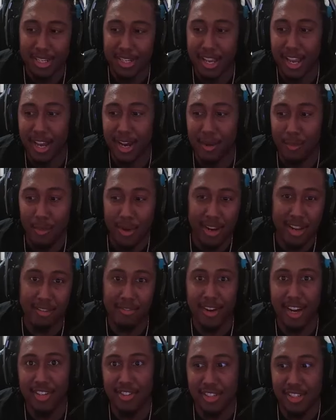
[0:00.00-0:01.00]
damn what
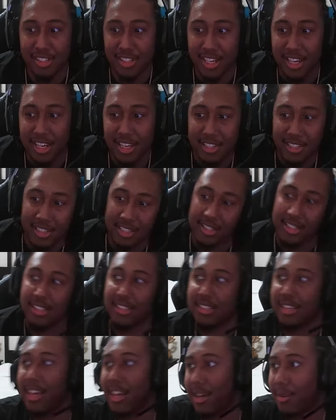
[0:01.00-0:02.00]
if i just did
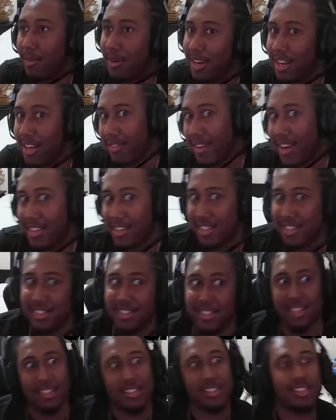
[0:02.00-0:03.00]
this game what if i
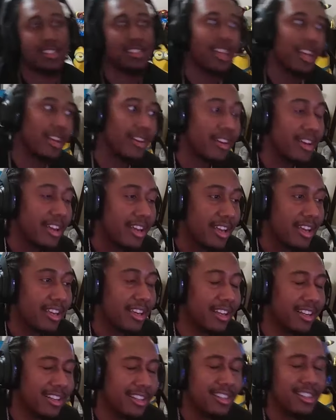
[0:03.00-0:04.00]
just did this game
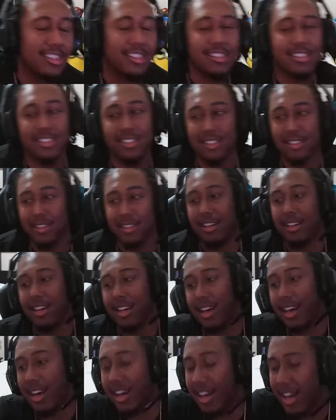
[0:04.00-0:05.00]
you know so
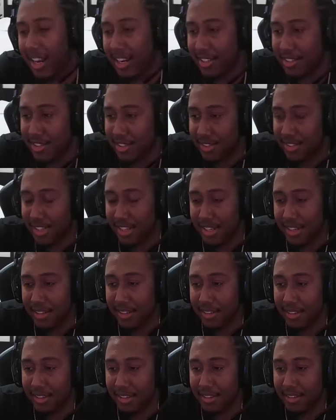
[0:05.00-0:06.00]
i kind of just
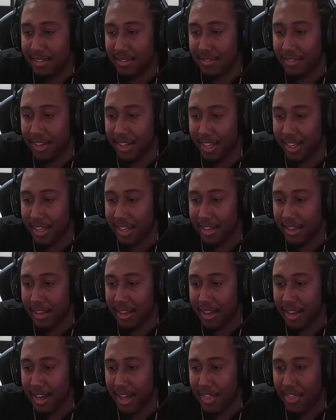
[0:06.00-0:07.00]
said fuck it
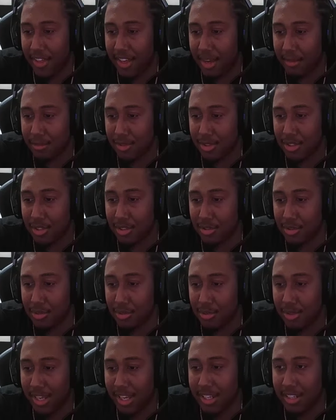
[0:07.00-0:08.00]
i think i'm just gonna
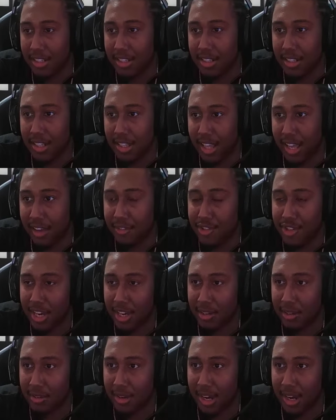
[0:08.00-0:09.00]
do like a life
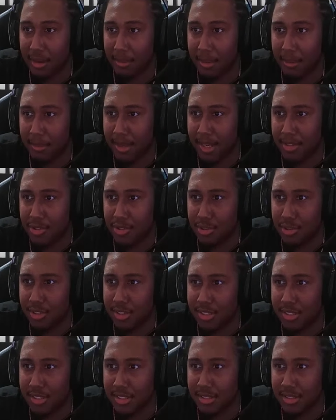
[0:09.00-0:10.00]
channel um, i'm not sure
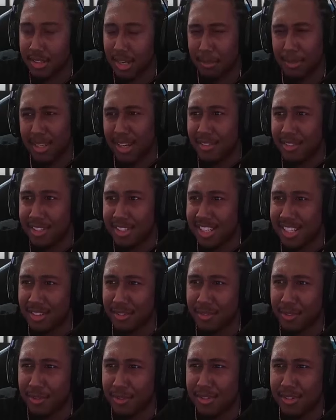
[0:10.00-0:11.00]
this is i mean obviously not
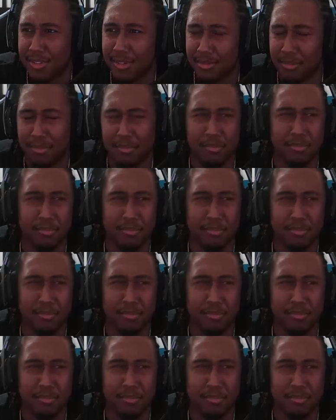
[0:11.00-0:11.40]
the first